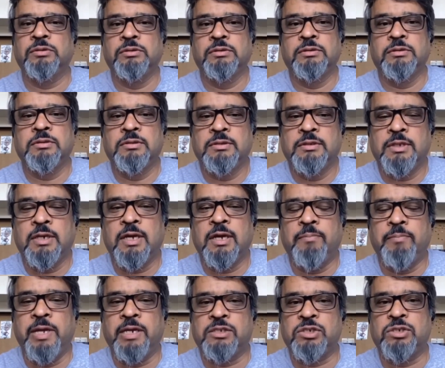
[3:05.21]
make sure
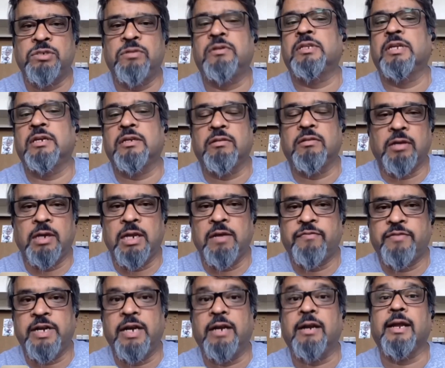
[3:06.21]
that your left and right
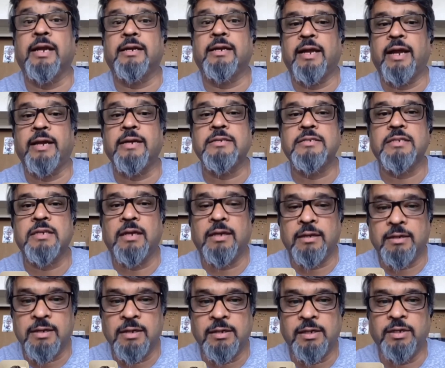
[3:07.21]
hands are continue to
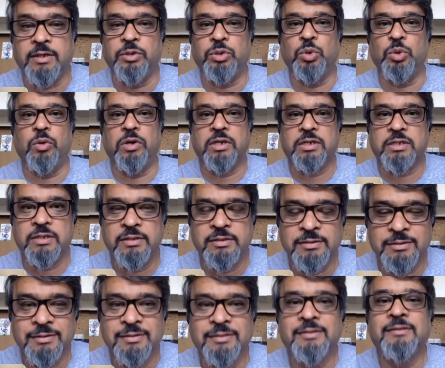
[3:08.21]
work.
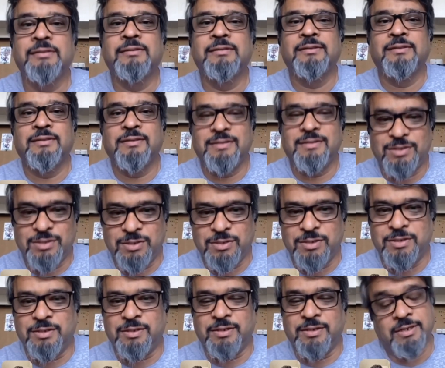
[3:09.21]
So
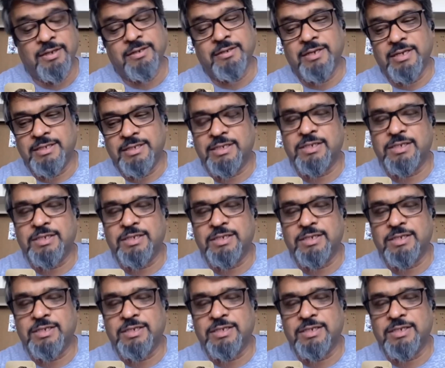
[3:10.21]
I just always try